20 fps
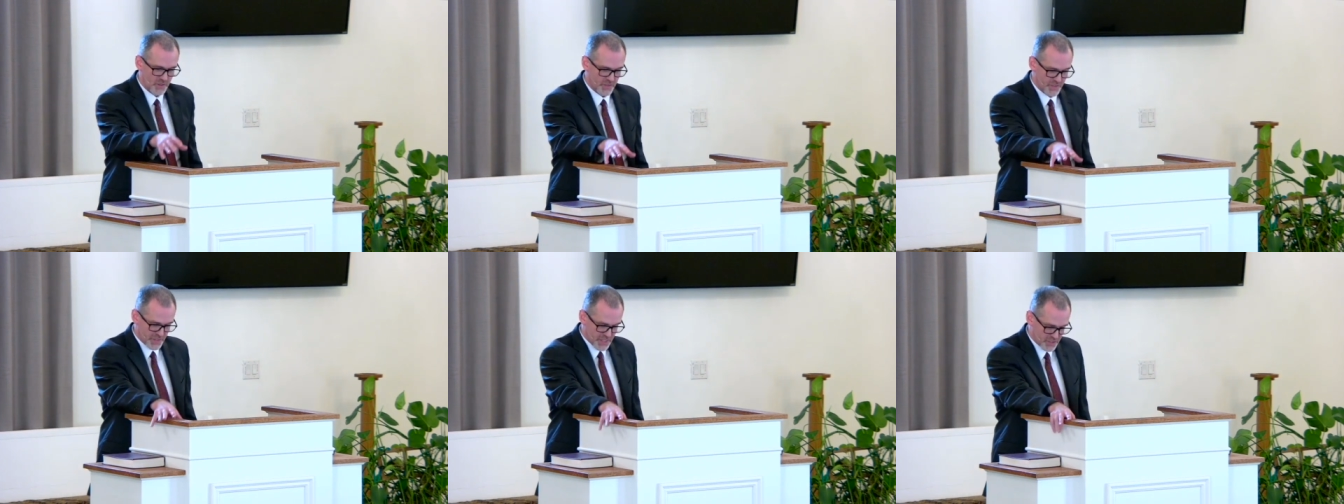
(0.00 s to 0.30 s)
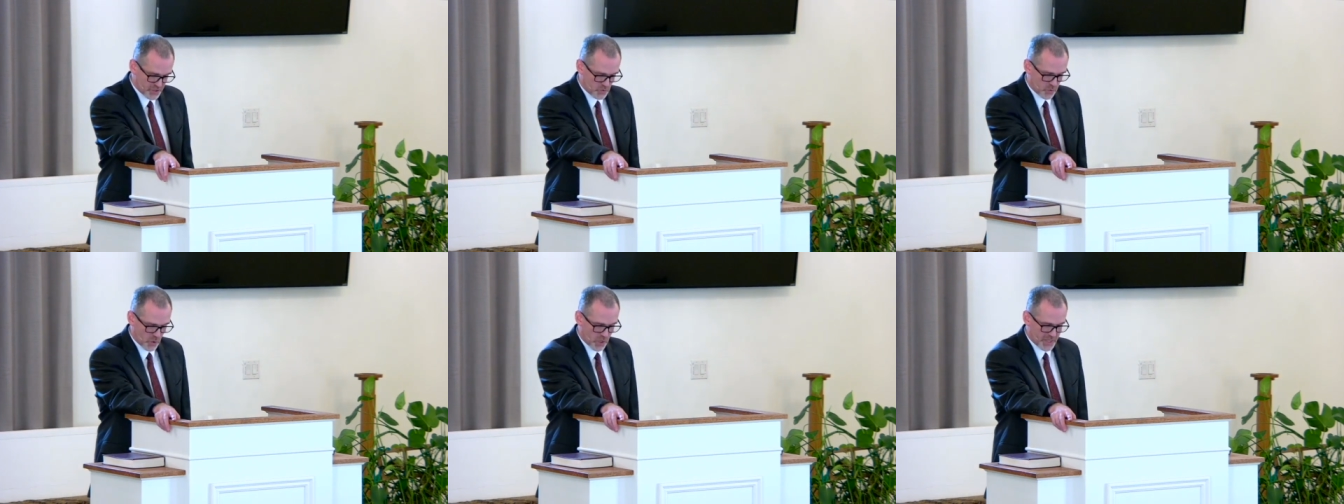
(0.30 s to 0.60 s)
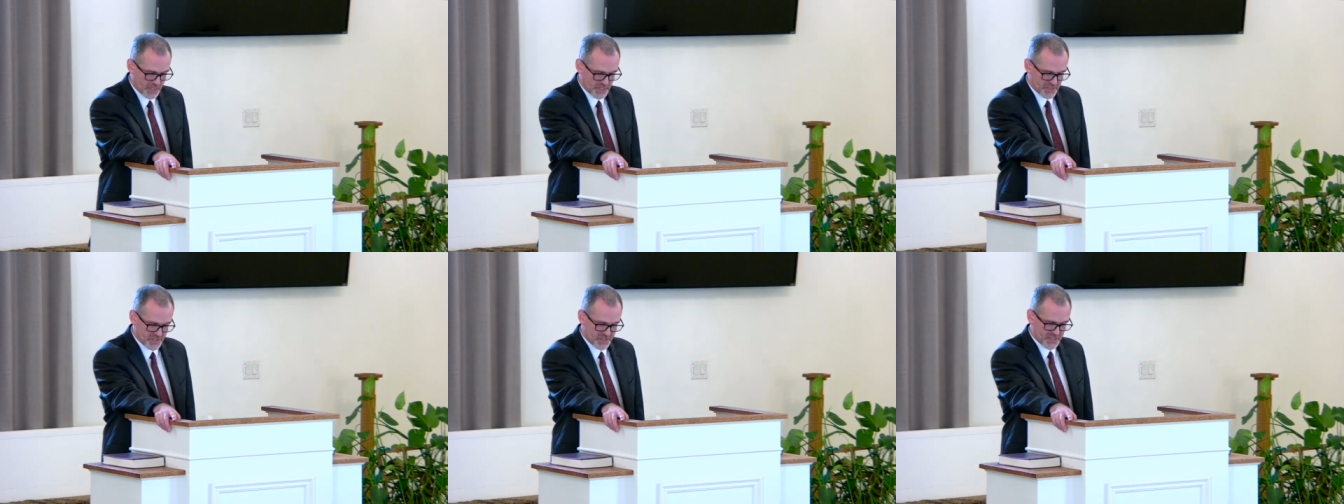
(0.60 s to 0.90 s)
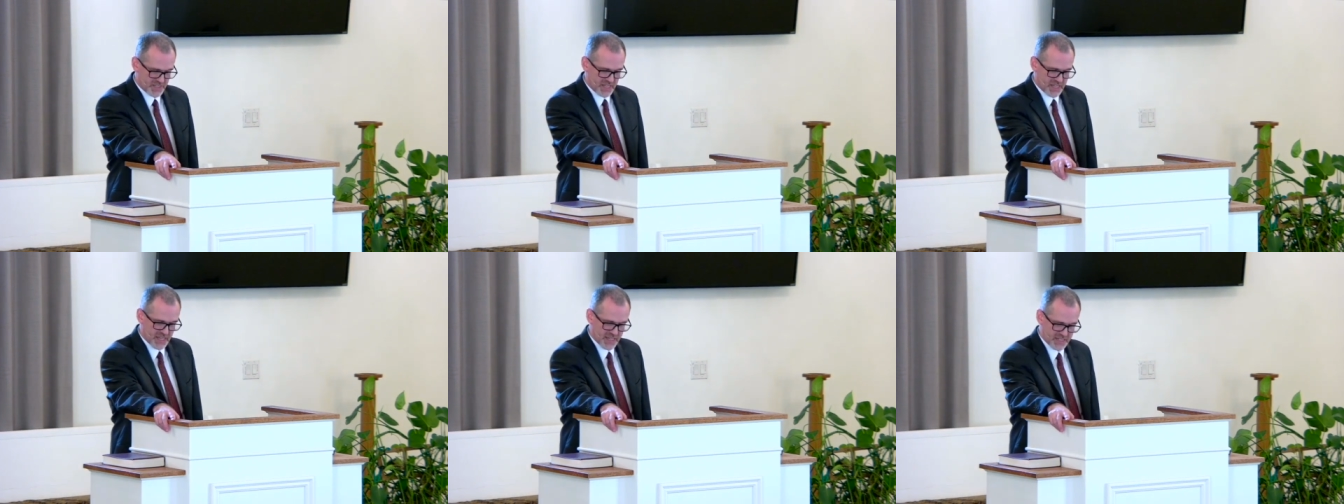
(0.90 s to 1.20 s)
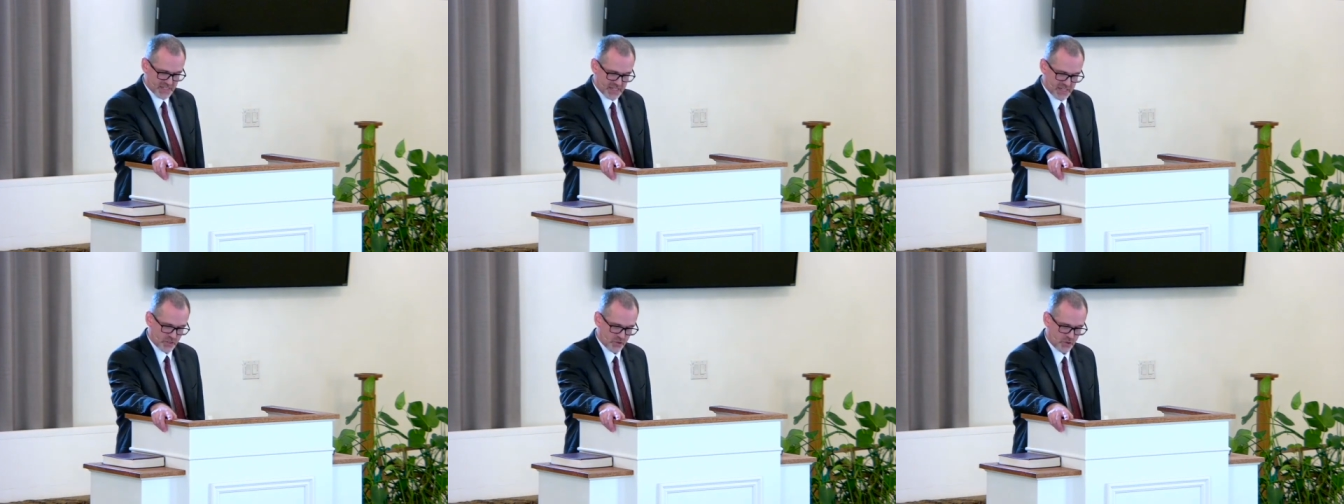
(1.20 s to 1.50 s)
This one is the
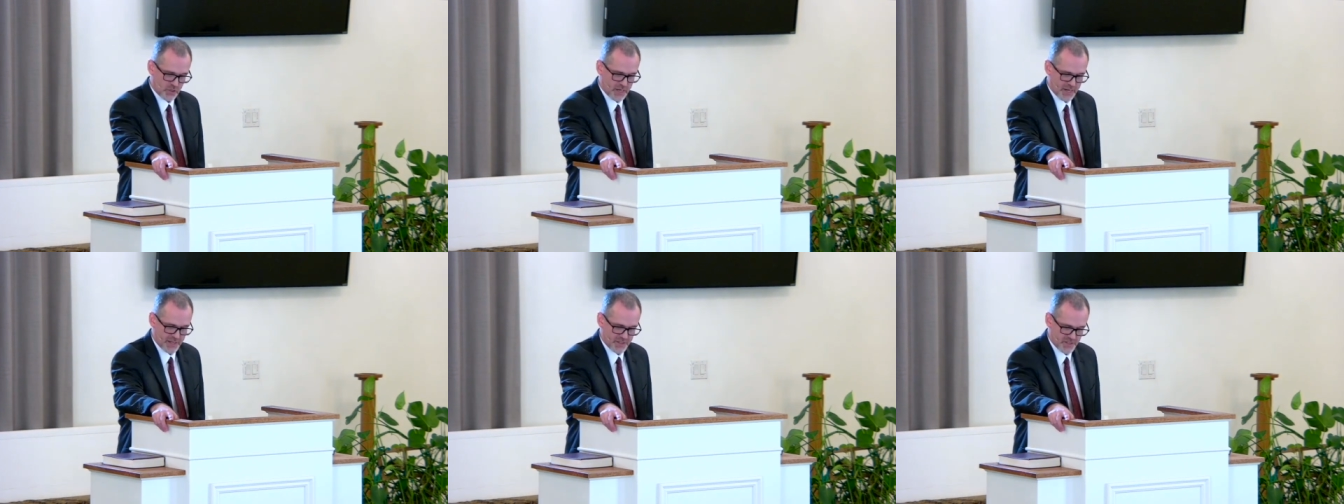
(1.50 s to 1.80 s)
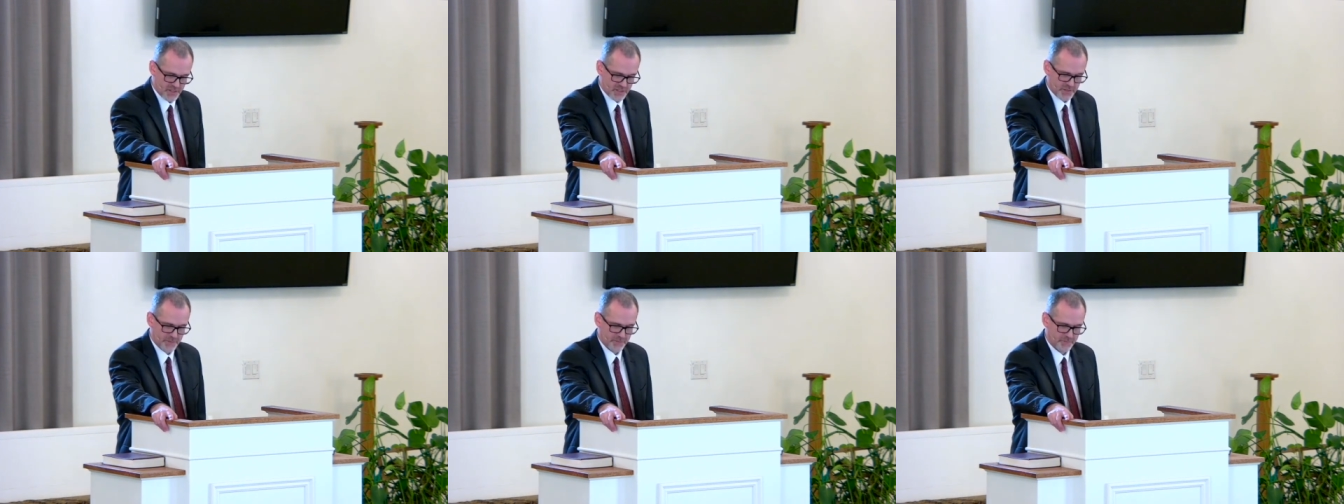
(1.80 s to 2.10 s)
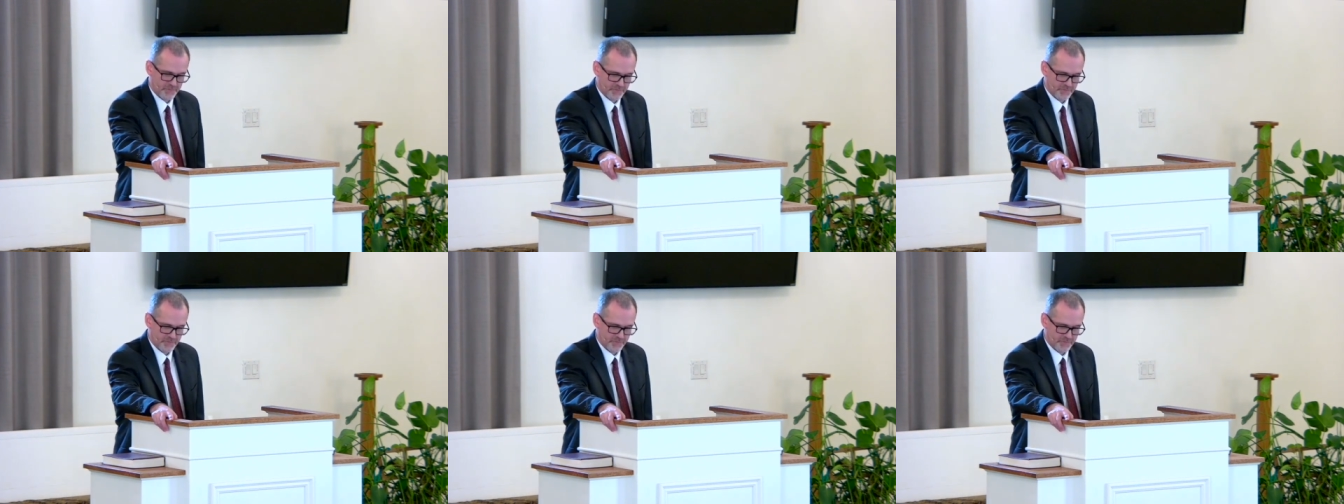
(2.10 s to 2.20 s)
Antichrist.